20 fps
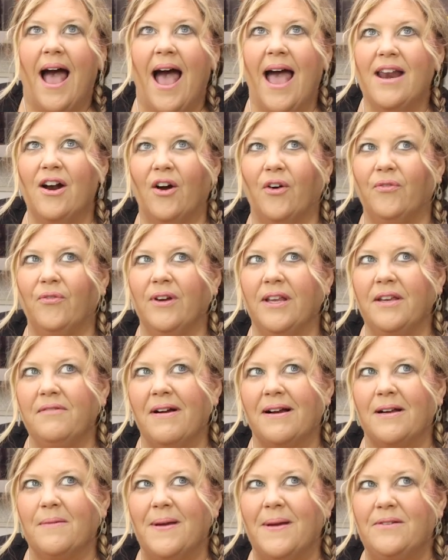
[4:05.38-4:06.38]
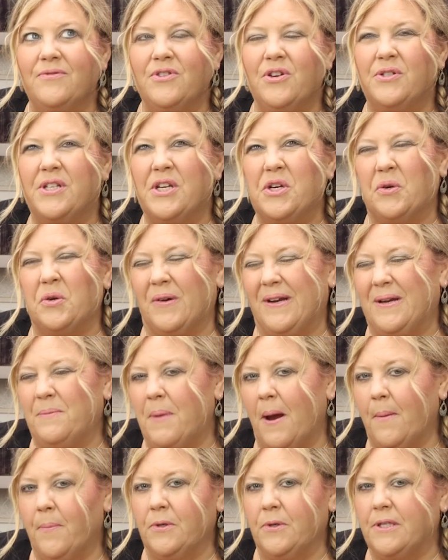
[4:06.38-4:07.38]
I don't really recommend using green
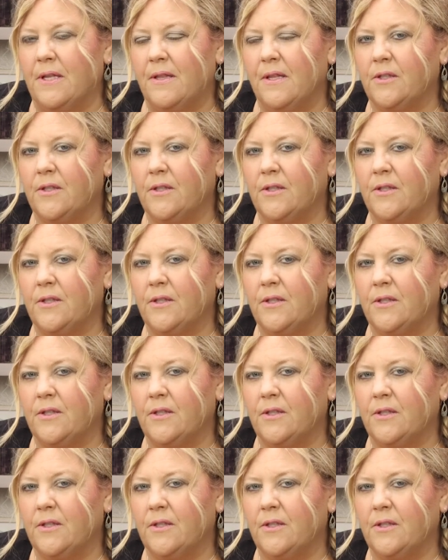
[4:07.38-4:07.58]
peppers in